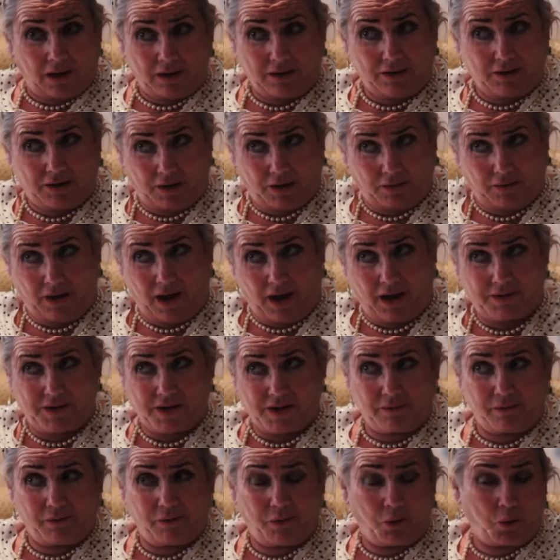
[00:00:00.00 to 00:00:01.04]
in
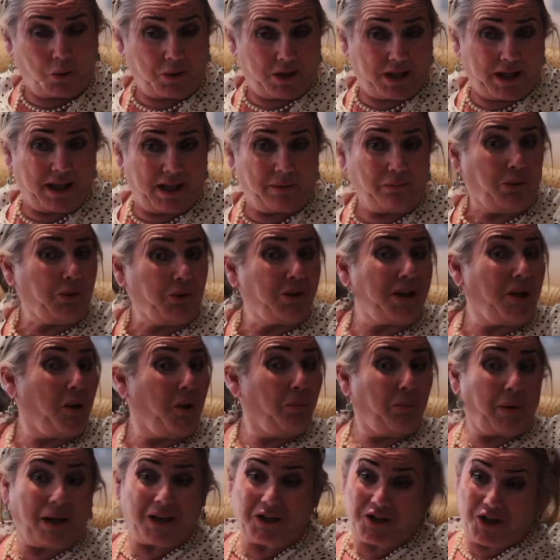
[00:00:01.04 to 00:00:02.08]
2014 putting
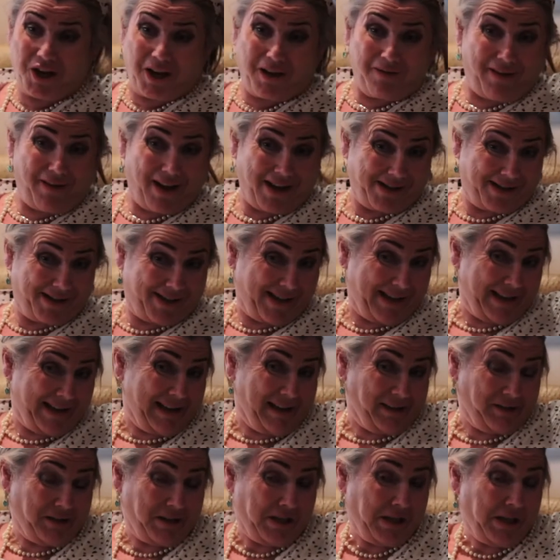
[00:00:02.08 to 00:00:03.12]
on pitching events in
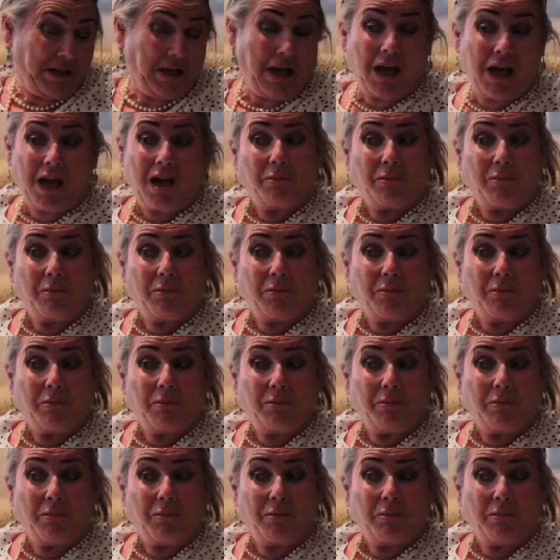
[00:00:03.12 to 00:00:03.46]
London